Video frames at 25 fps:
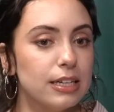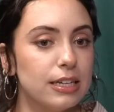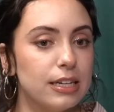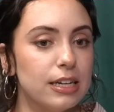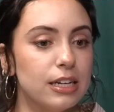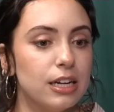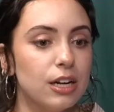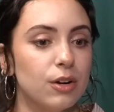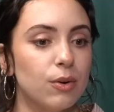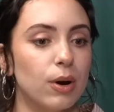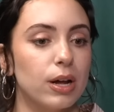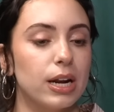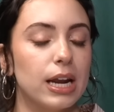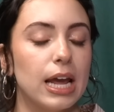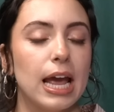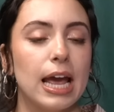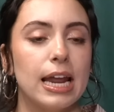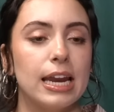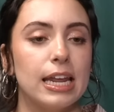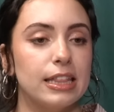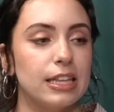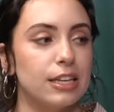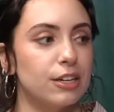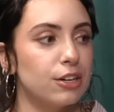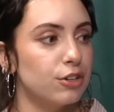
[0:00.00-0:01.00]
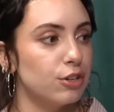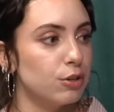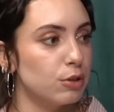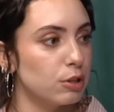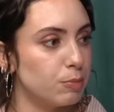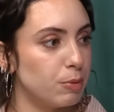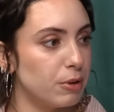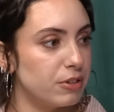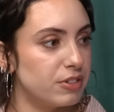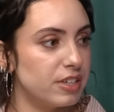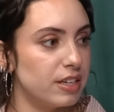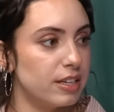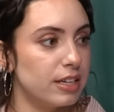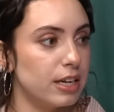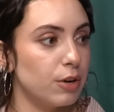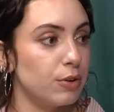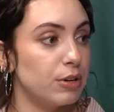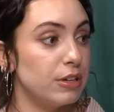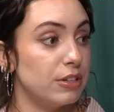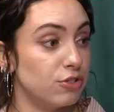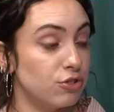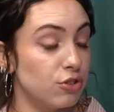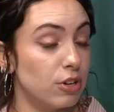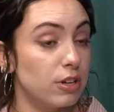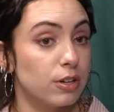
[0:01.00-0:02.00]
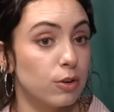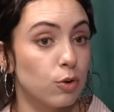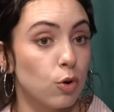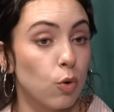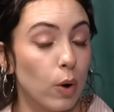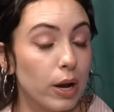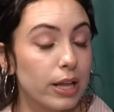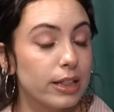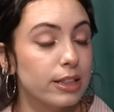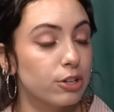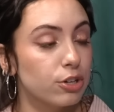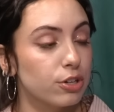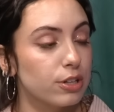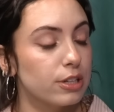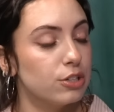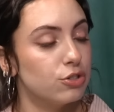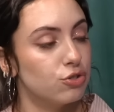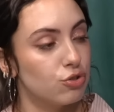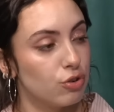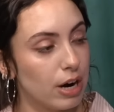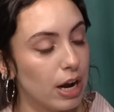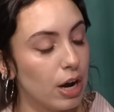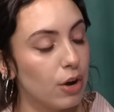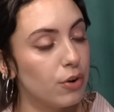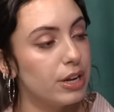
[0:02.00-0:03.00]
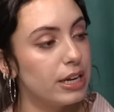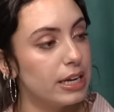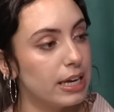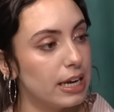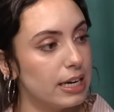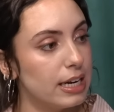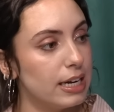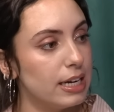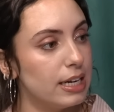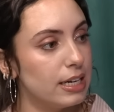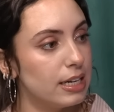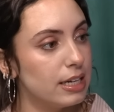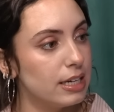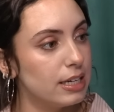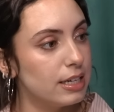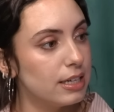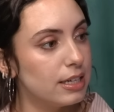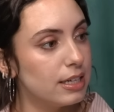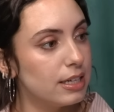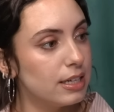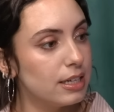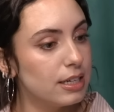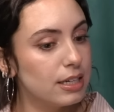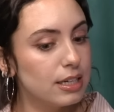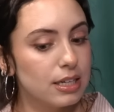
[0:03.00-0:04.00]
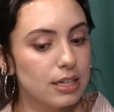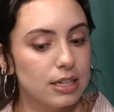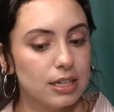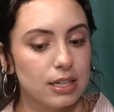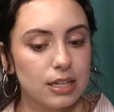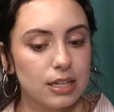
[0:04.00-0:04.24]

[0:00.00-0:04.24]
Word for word: he didn't want anything to do with pussy, and now he's quite literally no, drowning in it. Suck, he